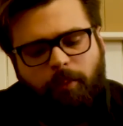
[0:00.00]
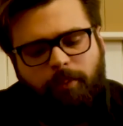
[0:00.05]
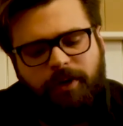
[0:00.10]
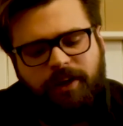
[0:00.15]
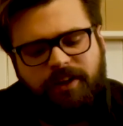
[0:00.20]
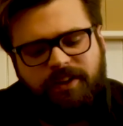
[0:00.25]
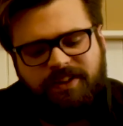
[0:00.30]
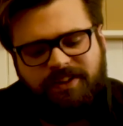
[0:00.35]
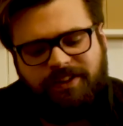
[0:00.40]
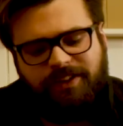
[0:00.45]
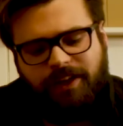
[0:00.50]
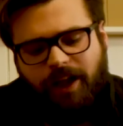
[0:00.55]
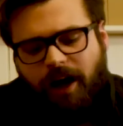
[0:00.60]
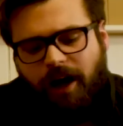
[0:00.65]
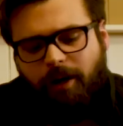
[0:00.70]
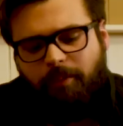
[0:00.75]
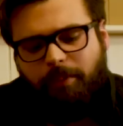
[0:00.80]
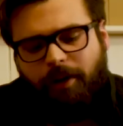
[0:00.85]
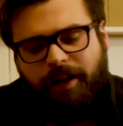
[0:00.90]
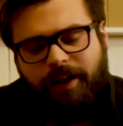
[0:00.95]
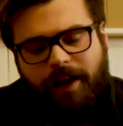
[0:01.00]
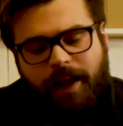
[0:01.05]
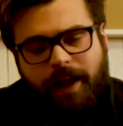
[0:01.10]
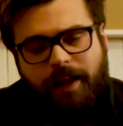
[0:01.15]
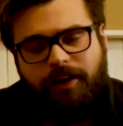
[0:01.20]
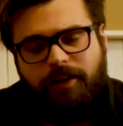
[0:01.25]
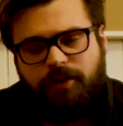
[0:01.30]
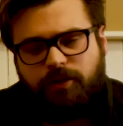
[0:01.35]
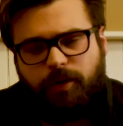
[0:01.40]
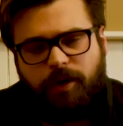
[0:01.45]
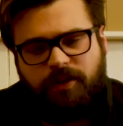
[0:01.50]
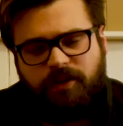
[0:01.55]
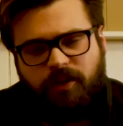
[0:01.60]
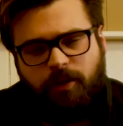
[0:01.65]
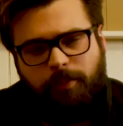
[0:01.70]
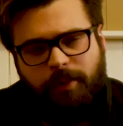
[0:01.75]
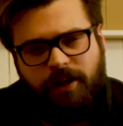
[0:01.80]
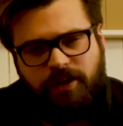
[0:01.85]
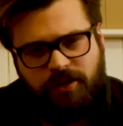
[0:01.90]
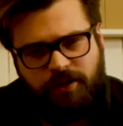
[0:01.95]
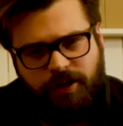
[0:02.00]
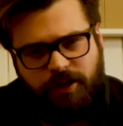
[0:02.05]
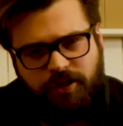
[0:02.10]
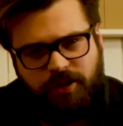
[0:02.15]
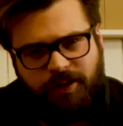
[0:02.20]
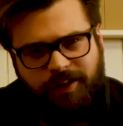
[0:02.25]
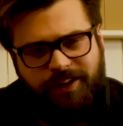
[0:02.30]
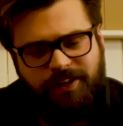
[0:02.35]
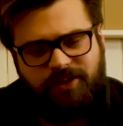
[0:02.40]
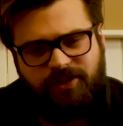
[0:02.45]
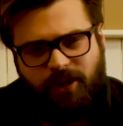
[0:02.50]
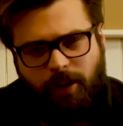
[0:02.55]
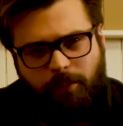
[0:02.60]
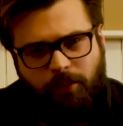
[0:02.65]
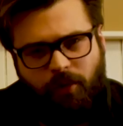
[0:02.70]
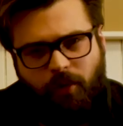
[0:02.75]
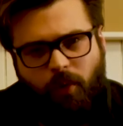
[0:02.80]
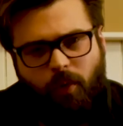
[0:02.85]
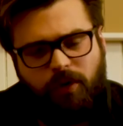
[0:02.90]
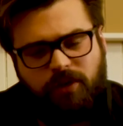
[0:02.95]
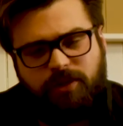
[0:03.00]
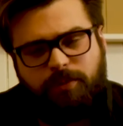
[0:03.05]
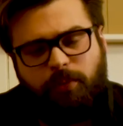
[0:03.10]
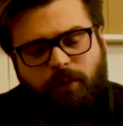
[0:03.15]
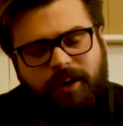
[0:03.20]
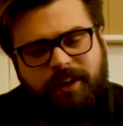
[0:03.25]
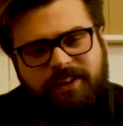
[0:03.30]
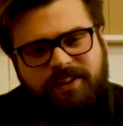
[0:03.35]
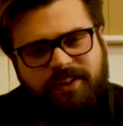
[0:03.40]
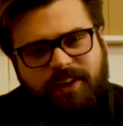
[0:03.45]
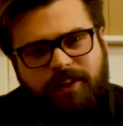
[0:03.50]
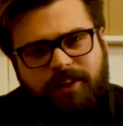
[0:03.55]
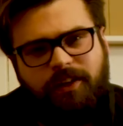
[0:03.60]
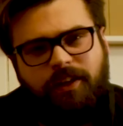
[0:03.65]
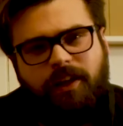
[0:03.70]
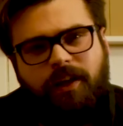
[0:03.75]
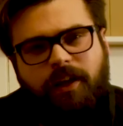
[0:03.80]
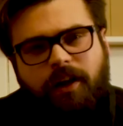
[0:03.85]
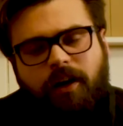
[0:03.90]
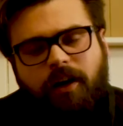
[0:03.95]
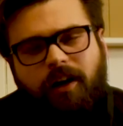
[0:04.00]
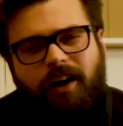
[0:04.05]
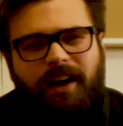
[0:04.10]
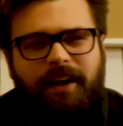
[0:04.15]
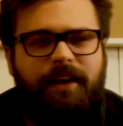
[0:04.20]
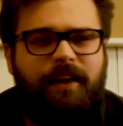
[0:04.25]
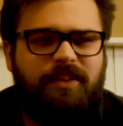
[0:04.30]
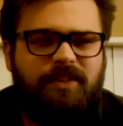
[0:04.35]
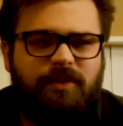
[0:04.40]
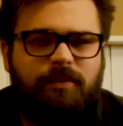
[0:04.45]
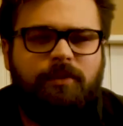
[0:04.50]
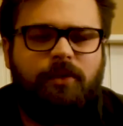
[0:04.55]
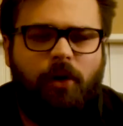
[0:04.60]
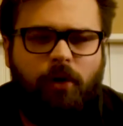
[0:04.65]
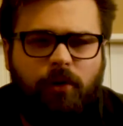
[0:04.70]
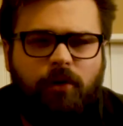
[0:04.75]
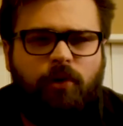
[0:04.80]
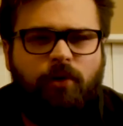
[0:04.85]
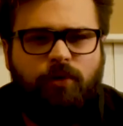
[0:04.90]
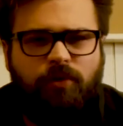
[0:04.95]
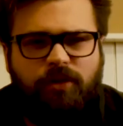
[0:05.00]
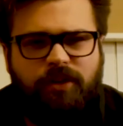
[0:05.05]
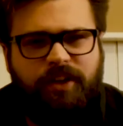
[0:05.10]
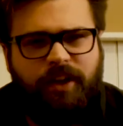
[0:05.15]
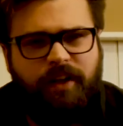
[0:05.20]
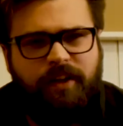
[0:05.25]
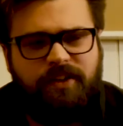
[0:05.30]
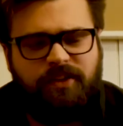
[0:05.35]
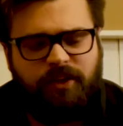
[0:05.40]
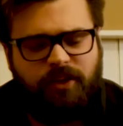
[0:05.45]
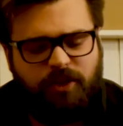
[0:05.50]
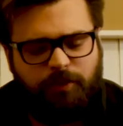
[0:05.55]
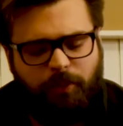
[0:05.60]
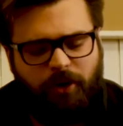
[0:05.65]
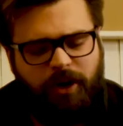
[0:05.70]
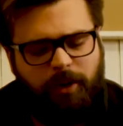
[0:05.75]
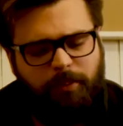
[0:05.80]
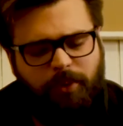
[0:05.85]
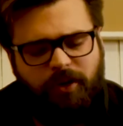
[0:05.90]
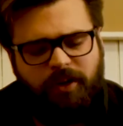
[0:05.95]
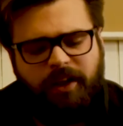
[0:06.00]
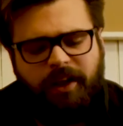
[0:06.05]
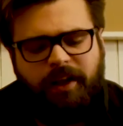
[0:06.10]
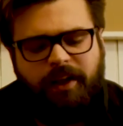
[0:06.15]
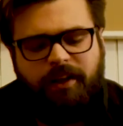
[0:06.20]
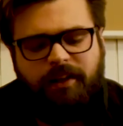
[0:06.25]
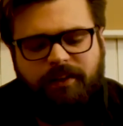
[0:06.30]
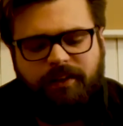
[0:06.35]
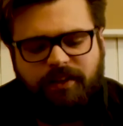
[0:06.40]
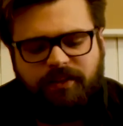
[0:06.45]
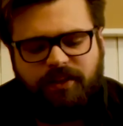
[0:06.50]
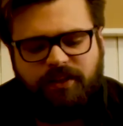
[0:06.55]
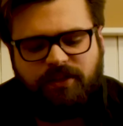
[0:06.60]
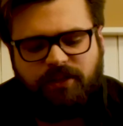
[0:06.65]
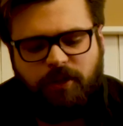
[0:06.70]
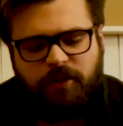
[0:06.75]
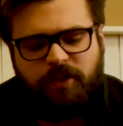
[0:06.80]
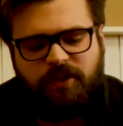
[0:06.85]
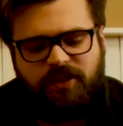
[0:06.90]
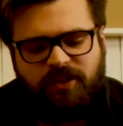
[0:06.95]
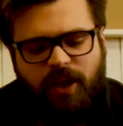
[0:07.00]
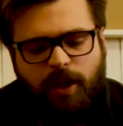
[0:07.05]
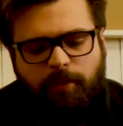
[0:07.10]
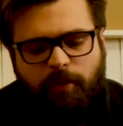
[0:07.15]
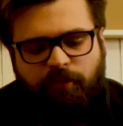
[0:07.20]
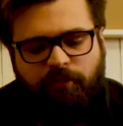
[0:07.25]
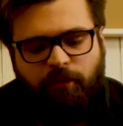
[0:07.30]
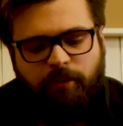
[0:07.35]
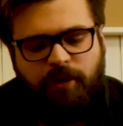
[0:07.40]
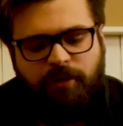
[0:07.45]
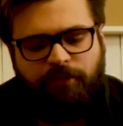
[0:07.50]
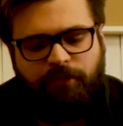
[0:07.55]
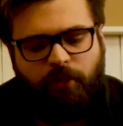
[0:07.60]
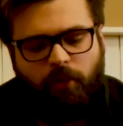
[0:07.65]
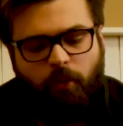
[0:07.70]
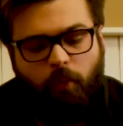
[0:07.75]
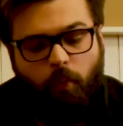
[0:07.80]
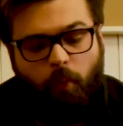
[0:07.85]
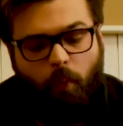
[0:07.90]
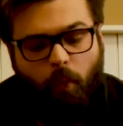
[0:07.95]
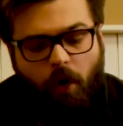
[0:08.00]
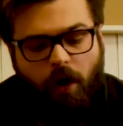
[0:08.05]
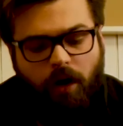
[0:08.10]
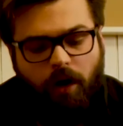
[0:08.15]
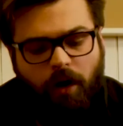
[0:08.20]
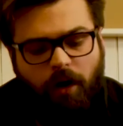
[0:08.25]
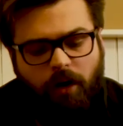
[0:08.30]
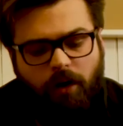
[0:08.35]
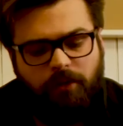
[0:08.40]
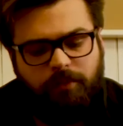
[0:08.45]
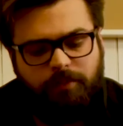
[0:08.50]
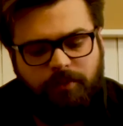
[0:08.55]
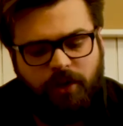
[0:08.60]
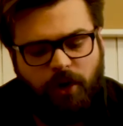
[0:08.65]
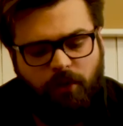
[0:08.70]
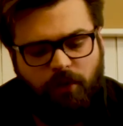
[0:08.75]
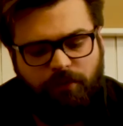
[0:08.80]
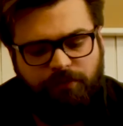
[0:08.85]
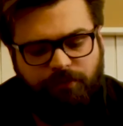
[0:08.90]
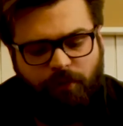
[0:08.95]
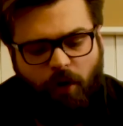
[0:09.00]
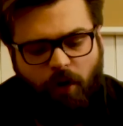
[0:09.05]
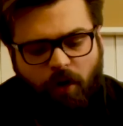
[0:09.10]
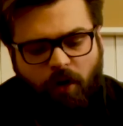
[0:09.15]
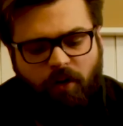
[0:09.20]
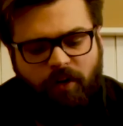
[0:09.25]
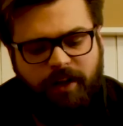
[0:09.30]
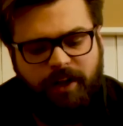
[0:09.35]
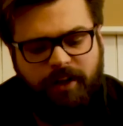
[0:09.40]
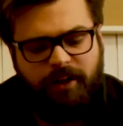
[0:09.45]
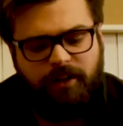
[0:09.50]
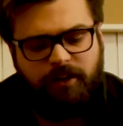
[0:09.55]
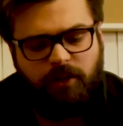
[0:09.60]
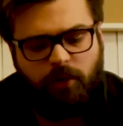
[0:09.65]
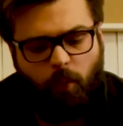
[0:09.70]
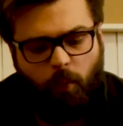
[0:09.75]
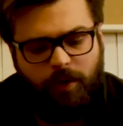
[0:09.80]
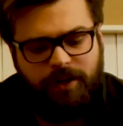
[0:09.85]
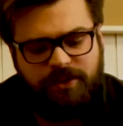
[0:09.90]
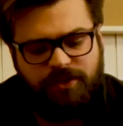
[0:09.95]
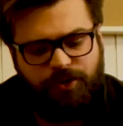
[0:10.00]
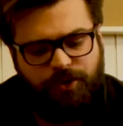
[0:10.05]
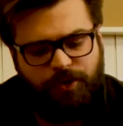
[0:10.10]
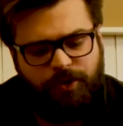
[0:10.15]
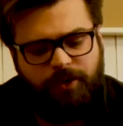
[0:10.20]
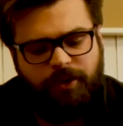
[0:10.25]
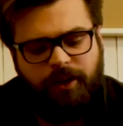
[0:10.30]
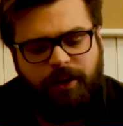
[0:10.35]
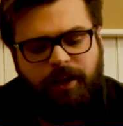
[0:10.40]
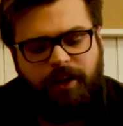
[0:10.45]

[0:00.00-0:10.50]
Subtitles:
It is not by any stretch of the imagination a summer or spring scent. I guess, cooler days in the spring, but this is such a staple for me for, the fall and the winter.